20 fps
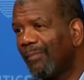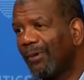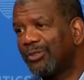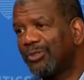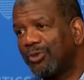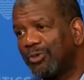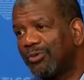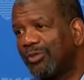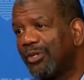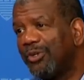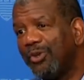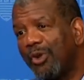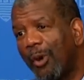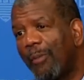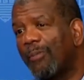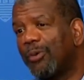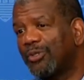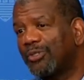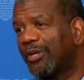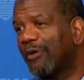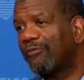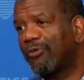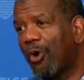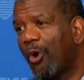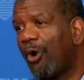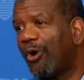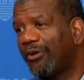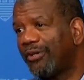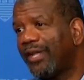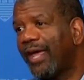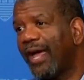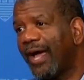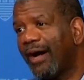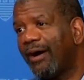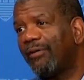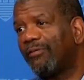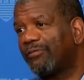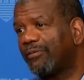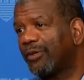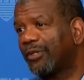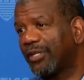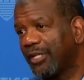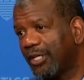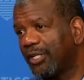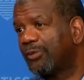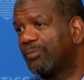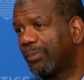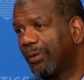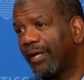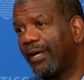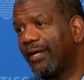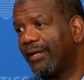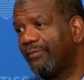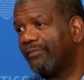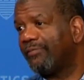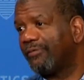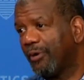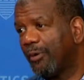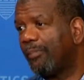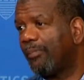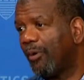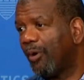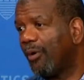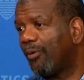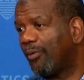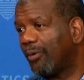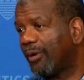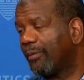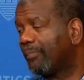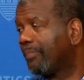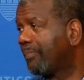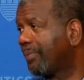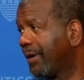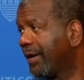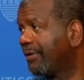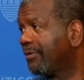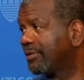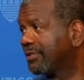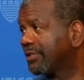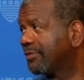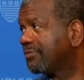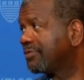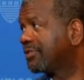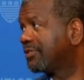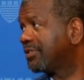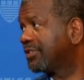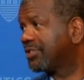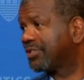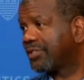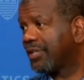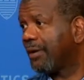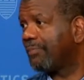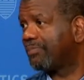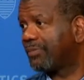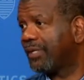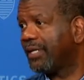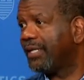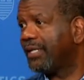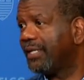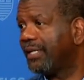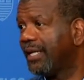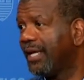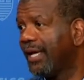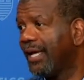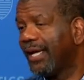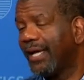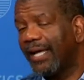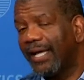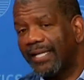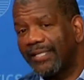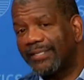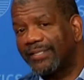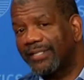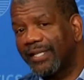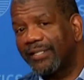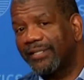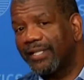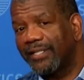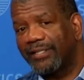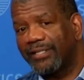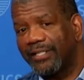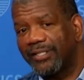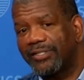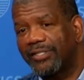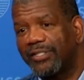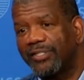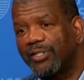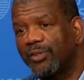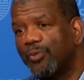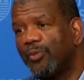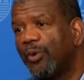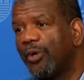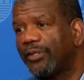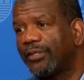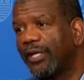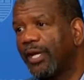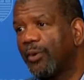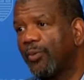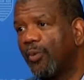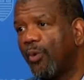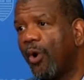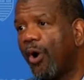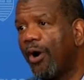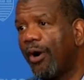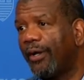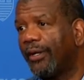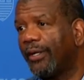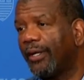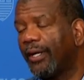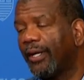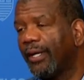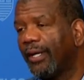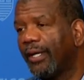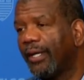But the numbers have gone down for kids playing football mm-hmm. where parents have just stepped in and said that this isn't what they want.